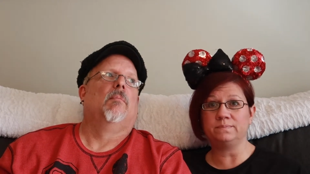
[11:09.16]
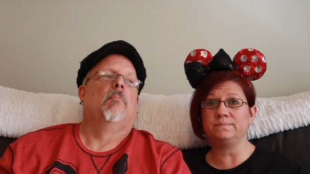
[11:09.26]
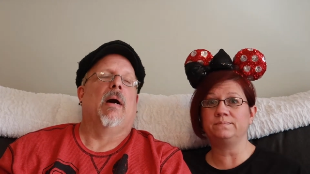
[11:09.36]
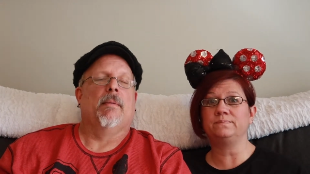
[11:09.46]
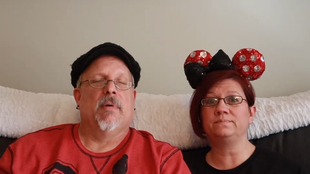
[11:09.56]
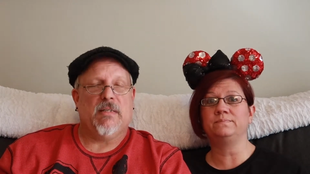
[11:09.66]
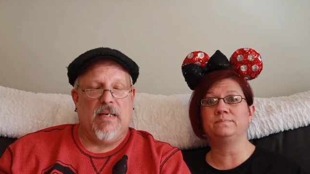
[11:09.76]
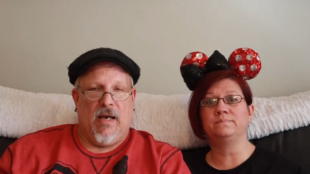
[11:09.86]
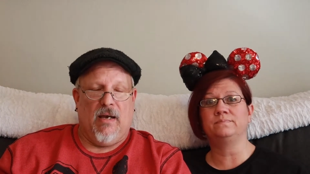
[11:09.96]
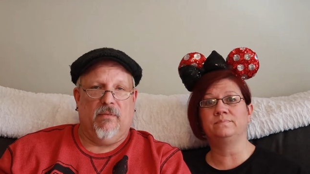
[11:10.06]
Speaker 1: My must
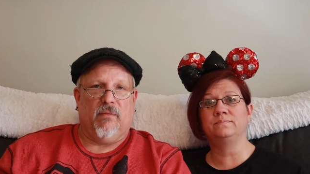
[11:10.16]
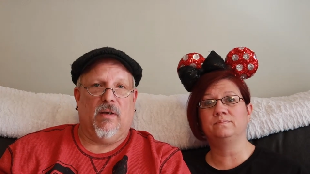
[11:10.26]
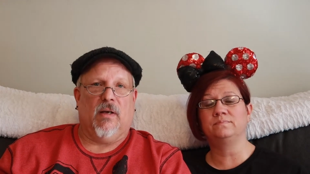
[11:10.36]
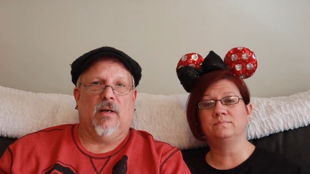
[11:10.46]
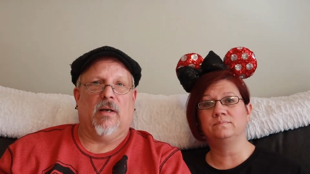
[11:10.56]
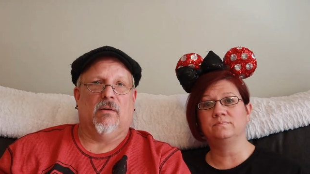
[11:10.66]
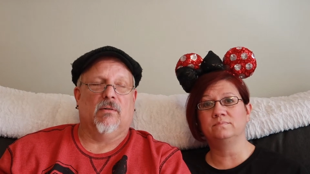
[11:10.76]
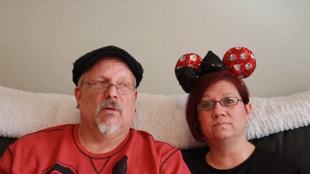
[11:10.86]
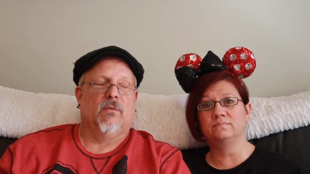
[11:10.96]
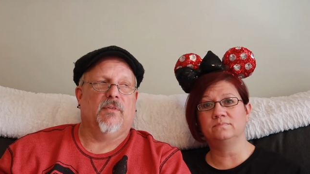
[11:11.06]
have, and I
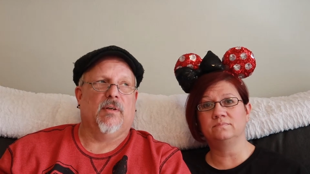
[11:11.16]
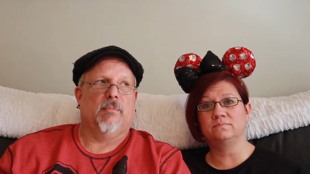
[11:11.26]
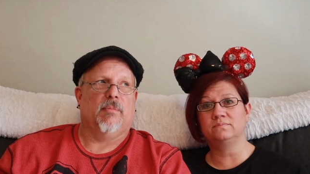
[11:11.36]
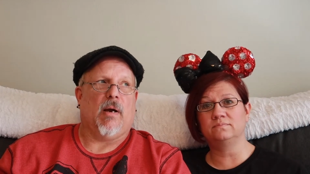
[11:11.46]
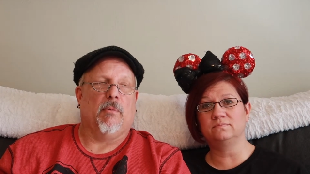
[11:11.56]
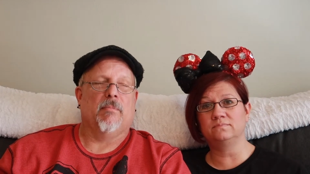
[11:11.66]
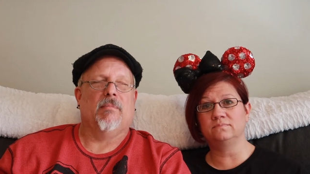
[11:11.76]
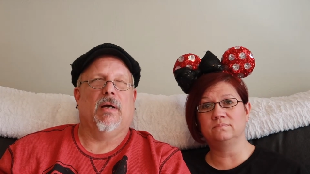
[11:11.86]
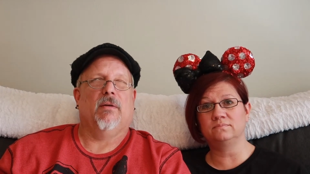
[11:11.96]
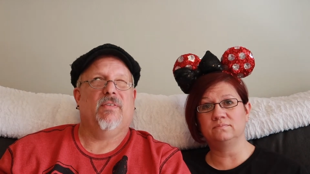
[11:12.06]
don't know if any, we
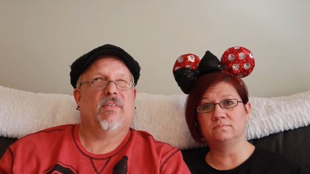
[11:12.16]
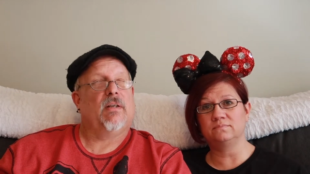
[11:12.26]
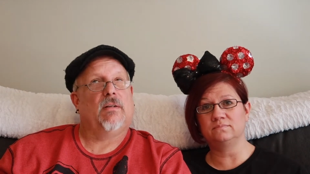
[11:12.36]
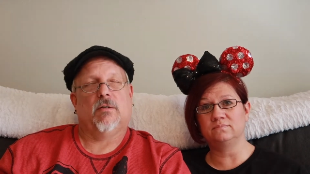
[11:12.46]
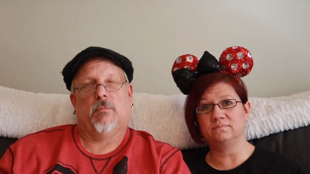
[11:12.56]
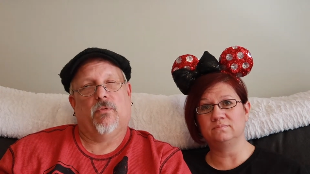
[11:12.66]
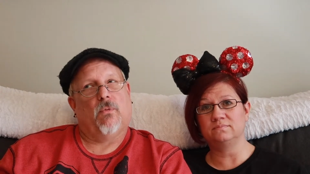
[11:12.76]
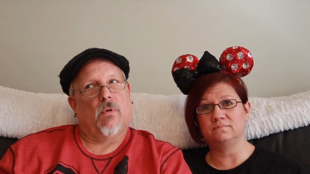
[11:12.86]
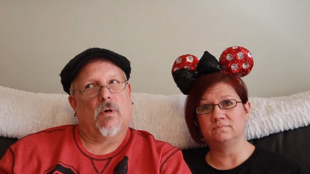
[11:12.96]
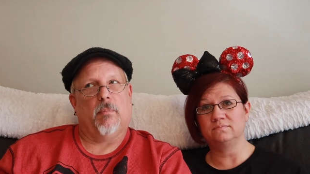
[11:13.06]
might have said this
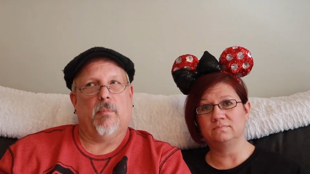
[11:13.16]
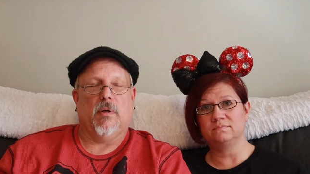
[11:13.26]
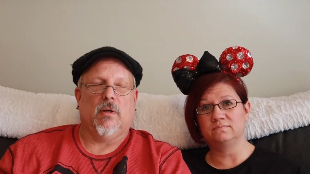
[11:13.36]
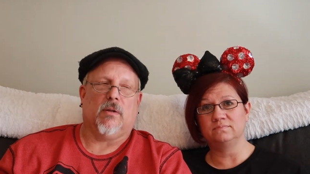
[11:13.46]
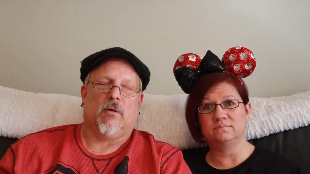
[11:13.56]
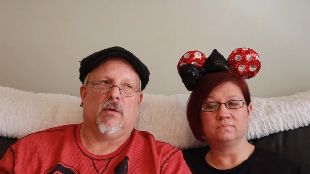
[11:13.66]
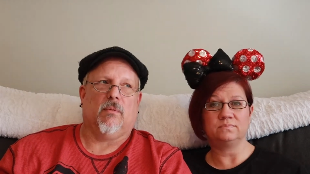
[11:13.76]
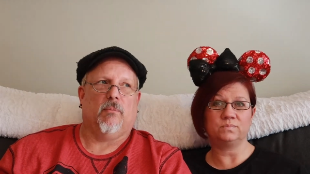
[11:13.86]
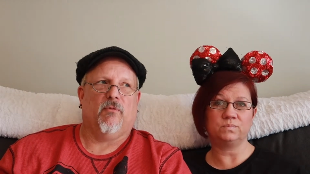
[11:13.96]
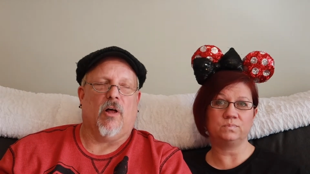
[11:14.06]
before in other
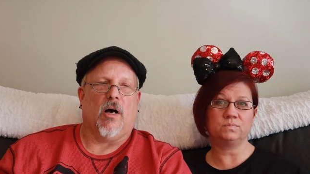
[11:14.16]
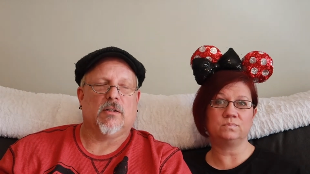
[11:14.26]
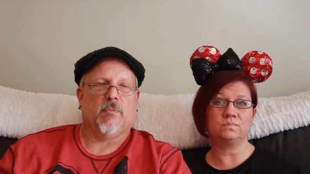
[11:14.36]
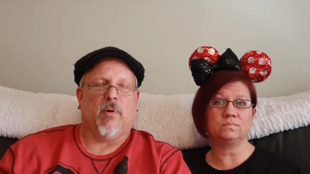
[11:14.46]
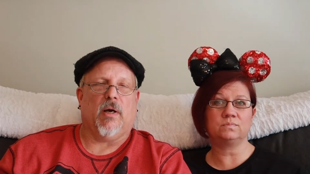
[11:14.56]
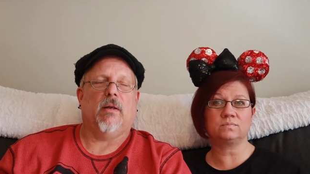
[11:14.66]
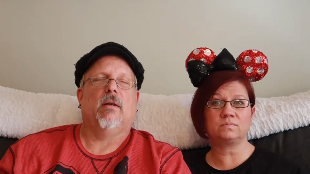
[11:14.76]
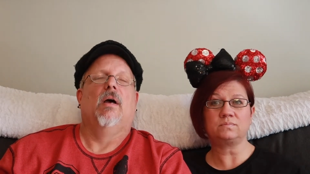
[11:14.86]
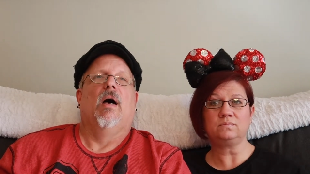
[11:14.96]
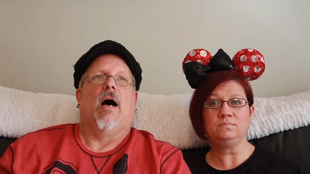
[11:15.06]
vlogs, but
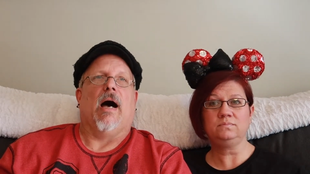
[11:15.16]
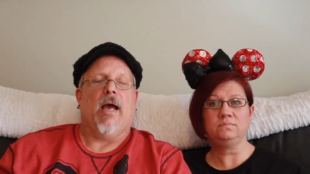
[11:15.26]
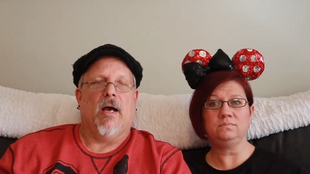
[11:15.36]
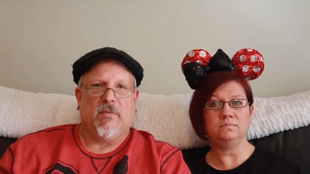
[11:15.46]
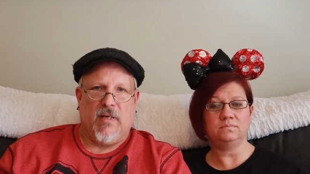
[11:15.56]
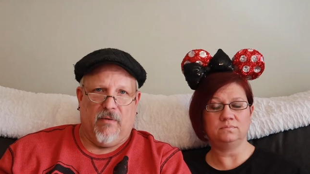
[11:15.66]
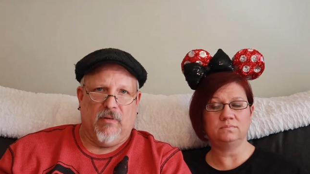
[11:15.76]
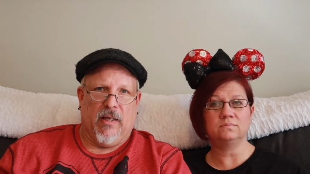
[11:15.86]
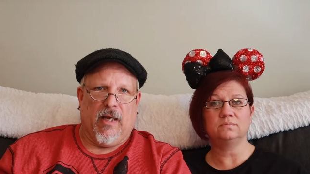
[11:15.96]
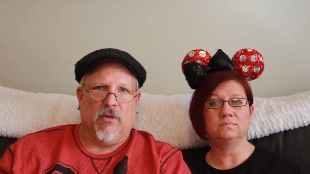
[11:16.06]
I have to have
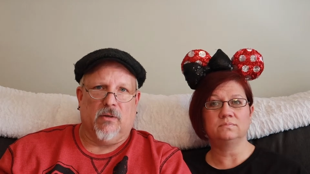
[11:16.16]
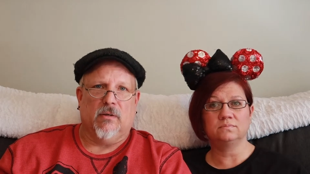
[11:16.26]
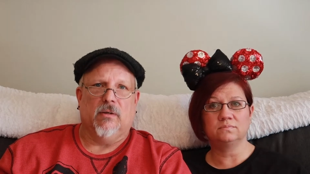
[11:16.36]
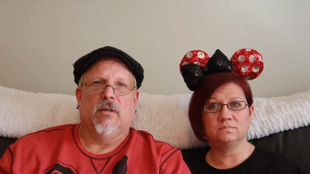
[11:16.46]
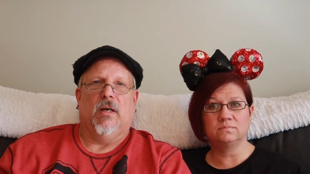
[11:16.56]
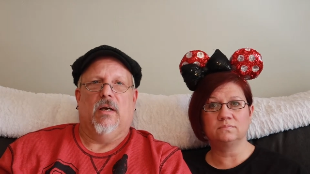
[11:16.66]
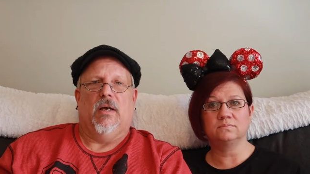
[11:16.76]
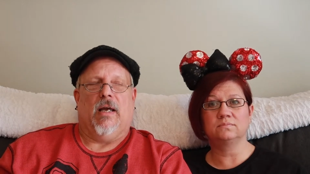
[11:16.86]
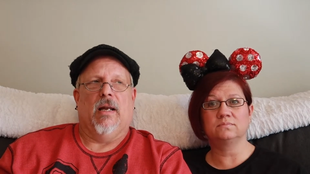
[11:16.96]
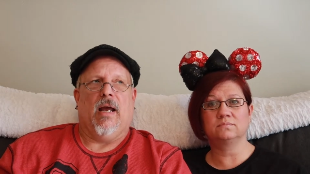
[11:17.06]
a lanyard
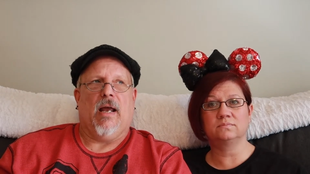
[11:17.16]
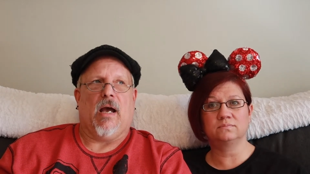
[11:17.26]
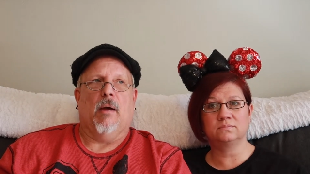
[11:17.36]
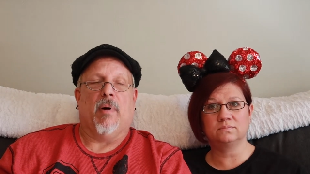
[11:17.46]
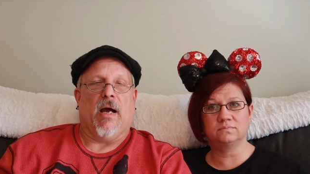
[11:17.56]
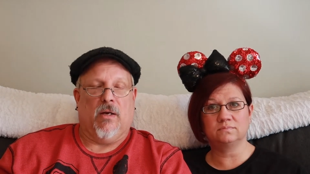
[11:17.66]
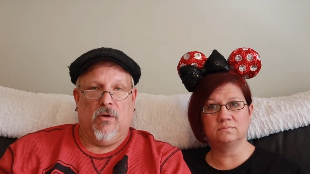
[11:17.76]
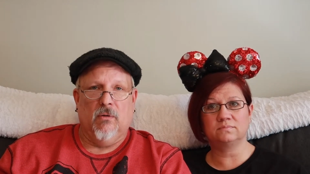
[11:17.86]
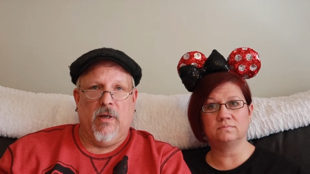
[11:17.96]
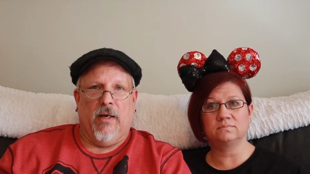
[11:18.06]
and I, I, buy a
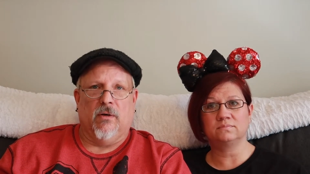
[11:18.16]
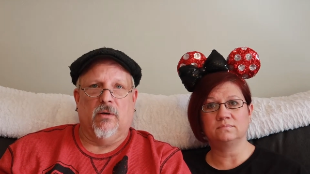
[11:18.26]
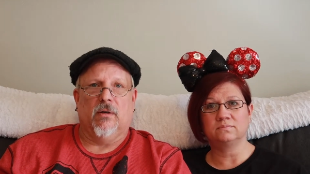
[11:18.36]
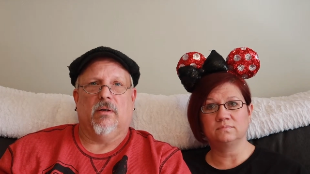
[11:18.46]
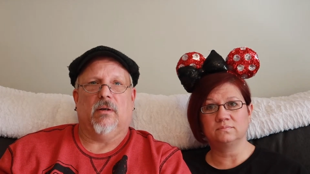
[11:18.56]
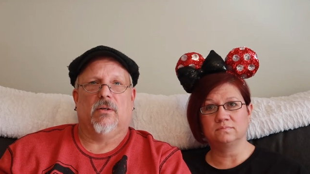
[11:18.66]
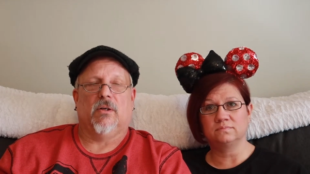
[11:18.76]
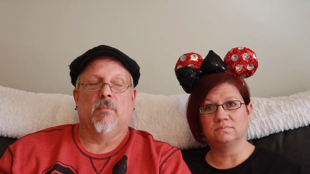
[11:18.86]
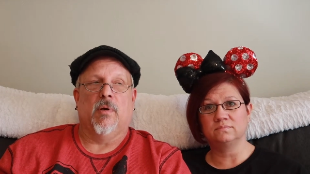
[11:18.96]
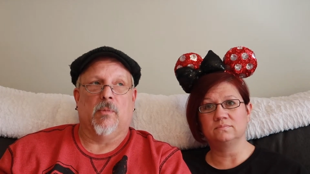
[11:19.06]
new lanyard to
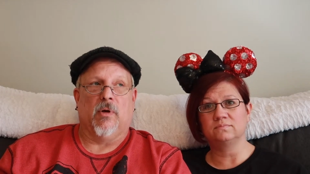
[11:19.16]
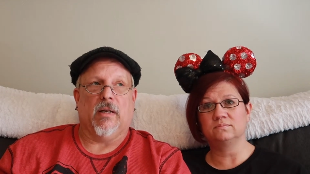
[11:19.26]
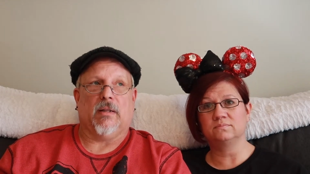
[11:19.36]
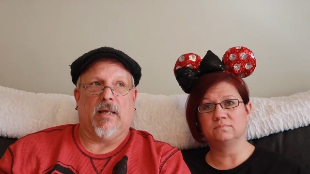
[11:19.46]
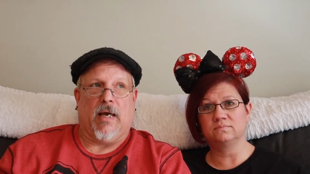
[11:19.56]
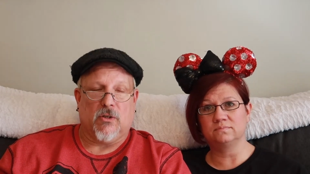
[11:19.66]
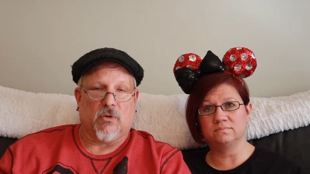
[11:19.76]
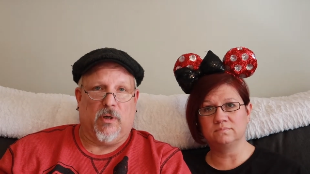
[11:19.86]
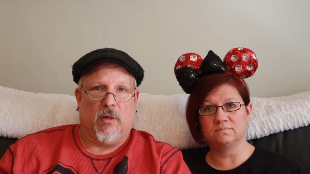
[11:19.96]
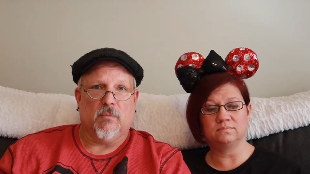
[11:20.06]
commemorate that
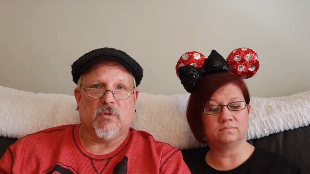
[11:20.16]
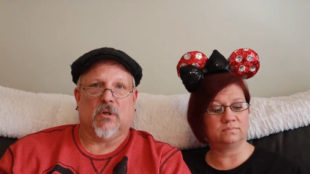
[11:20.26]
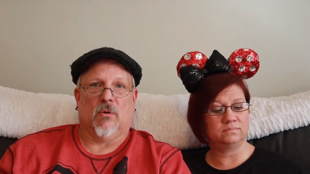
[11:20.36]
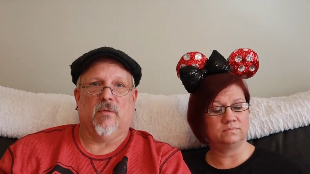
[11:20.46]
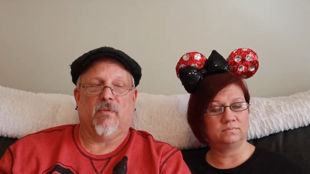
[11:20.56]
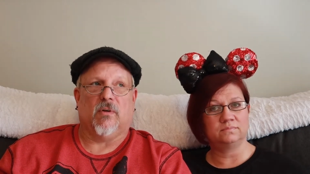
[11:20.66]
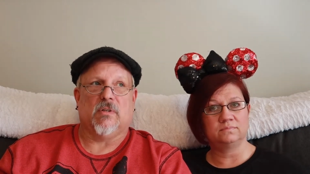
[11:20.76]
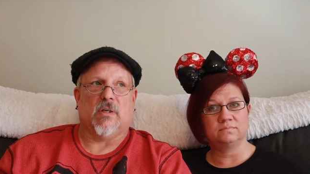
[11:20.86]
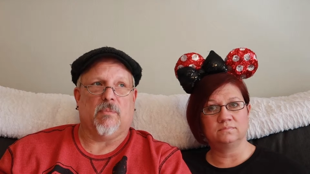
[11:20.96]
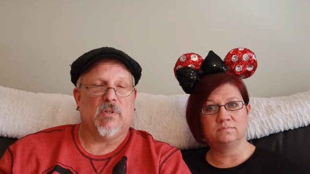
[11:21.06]
trip. So if
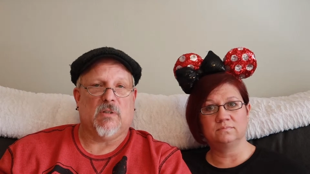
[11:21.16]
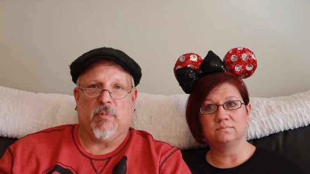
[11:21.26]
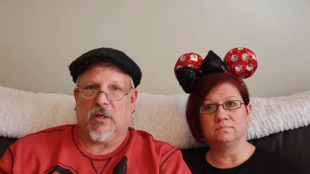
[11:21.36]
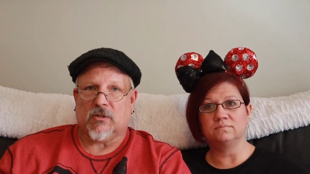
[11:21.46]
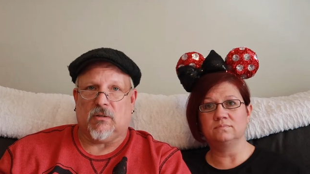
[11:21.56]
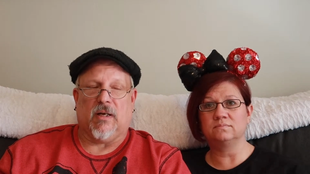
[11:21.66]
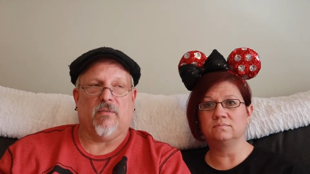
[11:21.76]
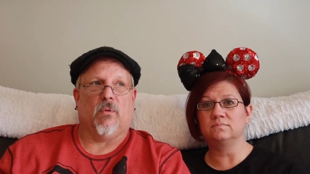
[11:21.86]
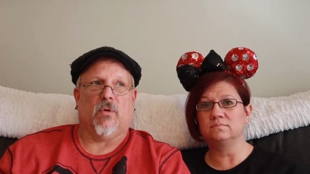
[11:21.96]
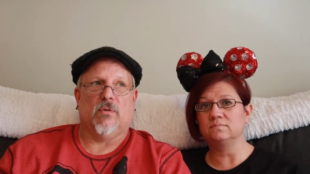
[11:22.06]
there's something special like
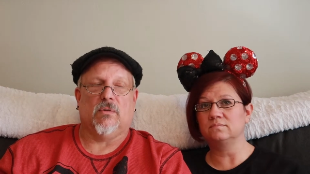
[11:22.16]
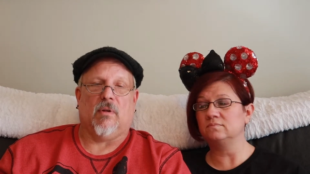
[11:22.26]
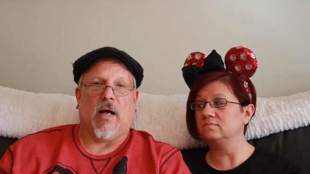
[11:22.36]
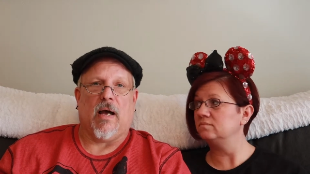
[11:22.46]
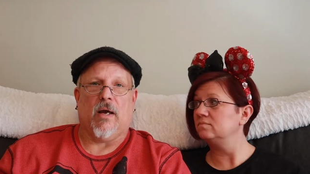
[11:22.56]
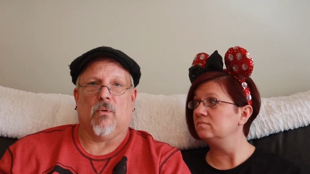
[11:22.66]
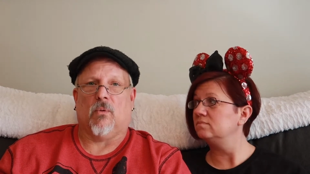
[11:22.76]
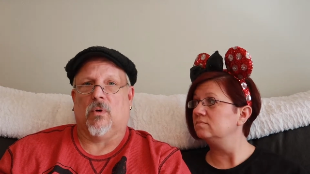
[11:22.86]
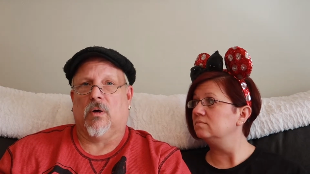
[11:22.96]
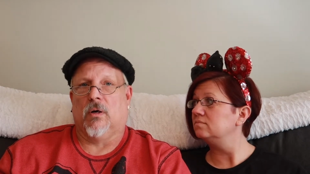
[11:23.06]
4th of July
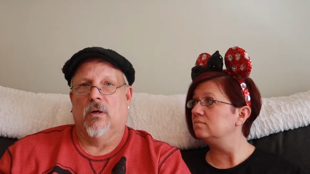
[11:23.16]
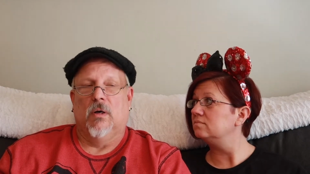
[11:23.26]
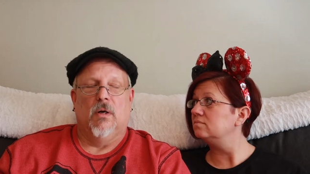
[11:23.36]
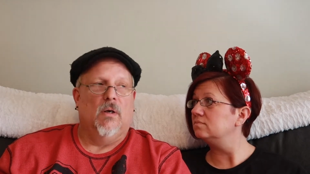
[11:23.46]
or,